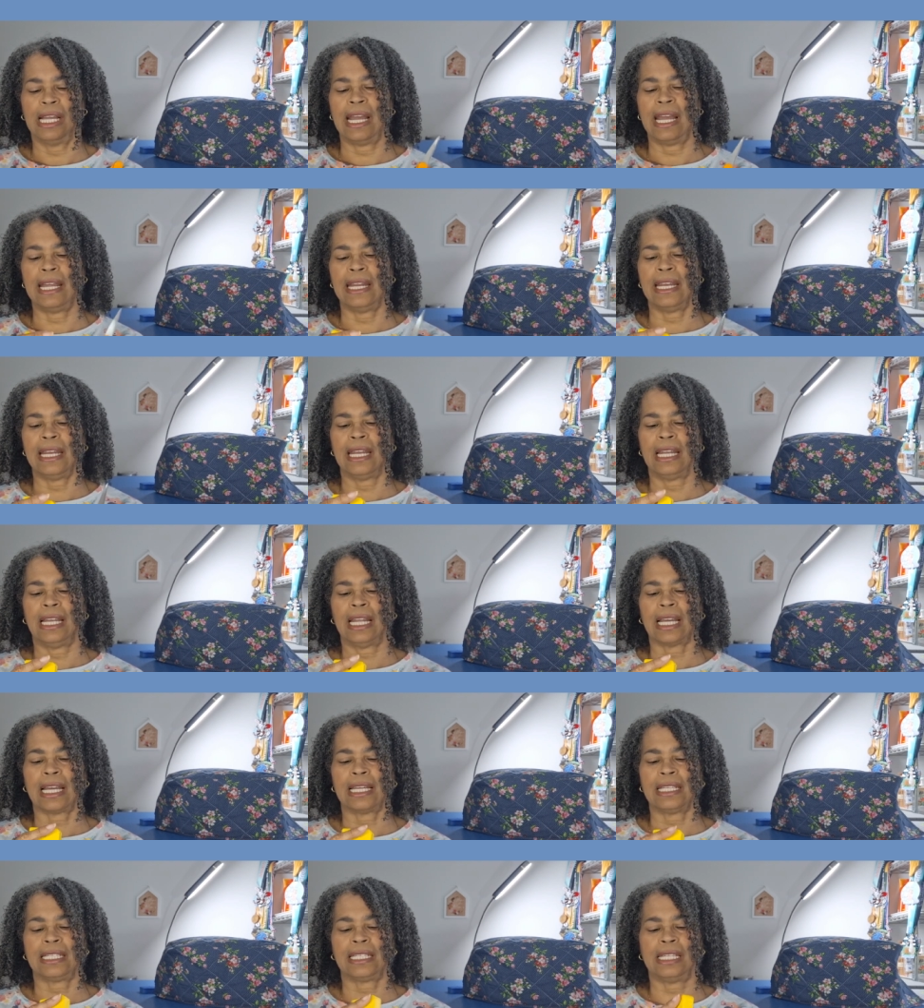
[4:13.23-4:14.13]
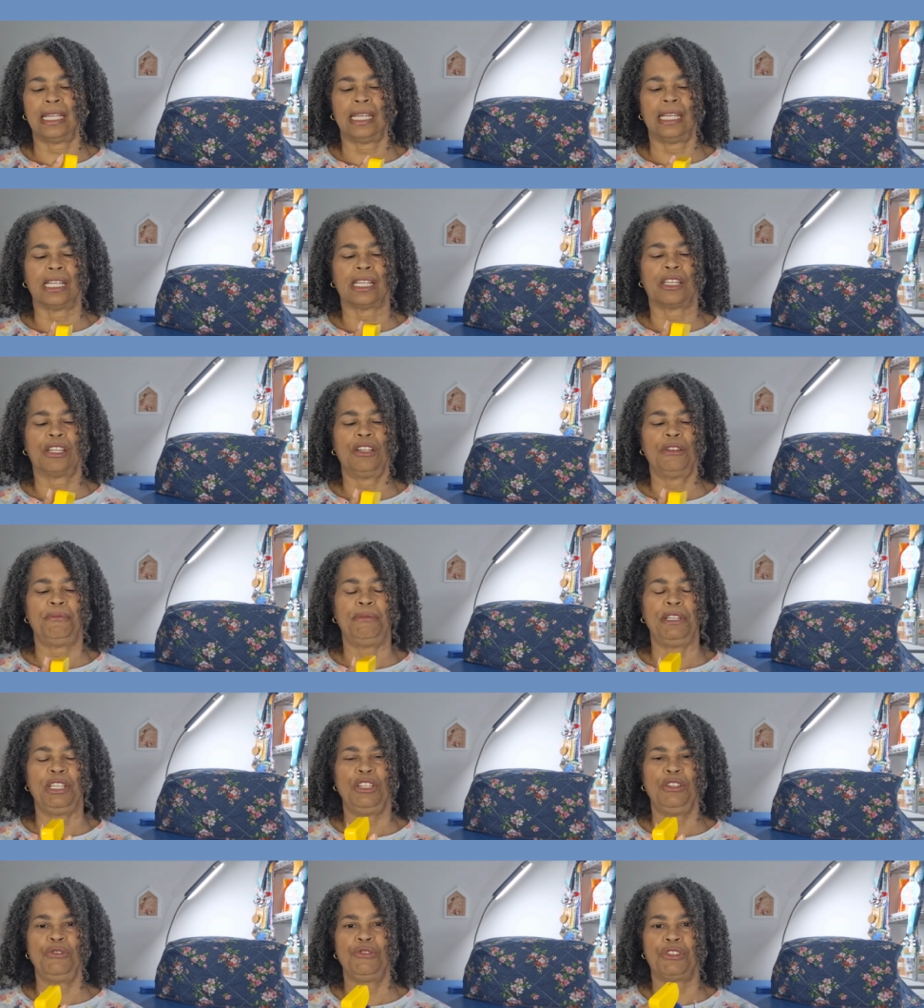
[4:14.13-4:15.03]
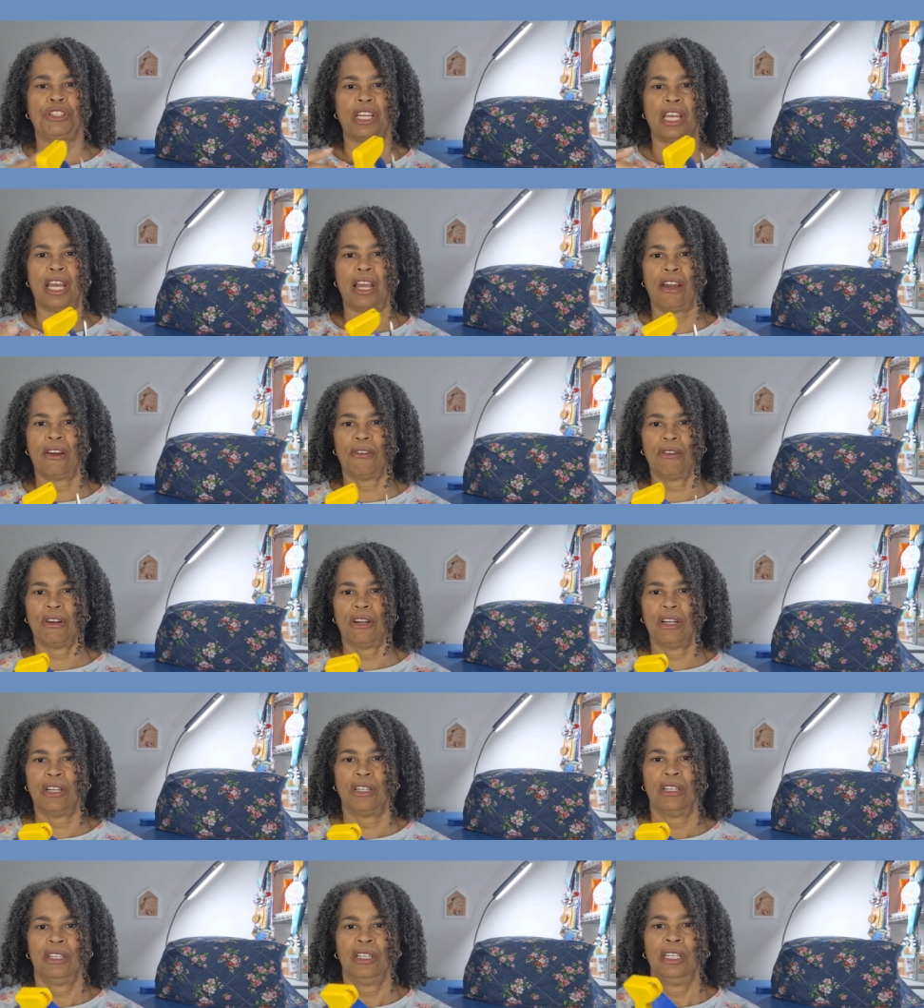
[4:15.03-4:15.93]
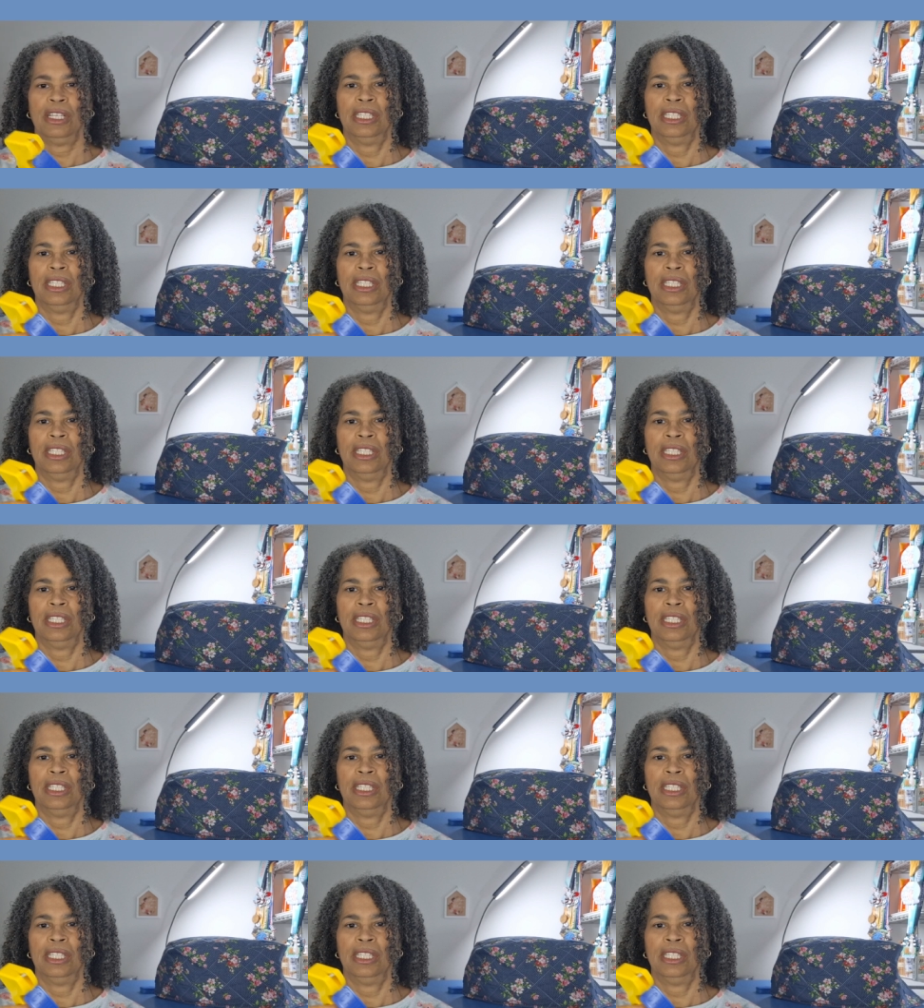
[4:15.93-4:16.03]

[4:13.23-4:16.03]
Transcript: And like I said, it could be user error.